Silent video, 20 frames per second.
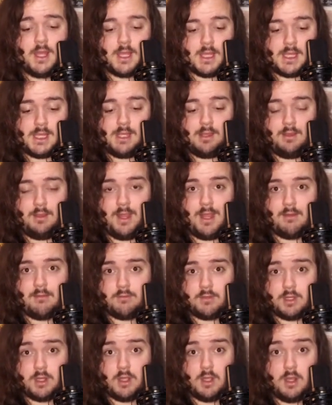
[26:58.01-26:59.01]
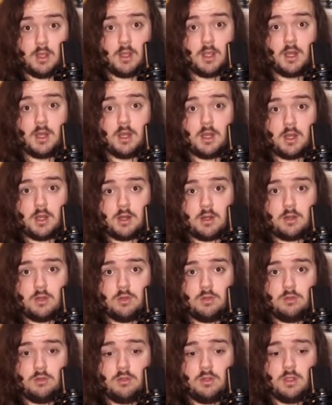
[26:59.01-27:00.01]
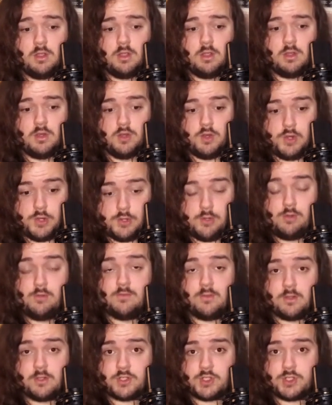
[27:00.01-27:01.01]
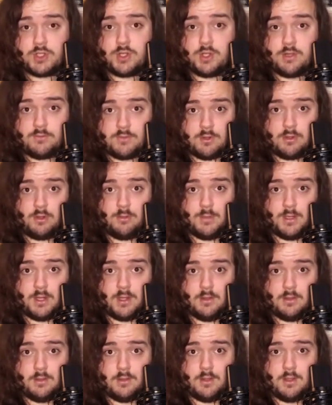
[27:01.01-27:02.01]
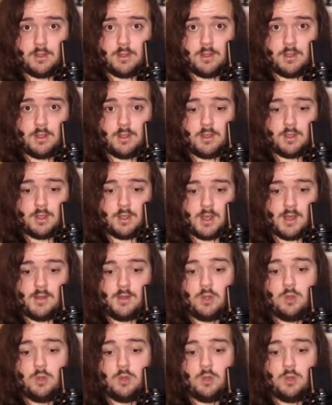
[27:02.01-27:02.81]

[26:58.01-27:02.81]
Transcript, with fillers: he left a canonical new version of Termina a new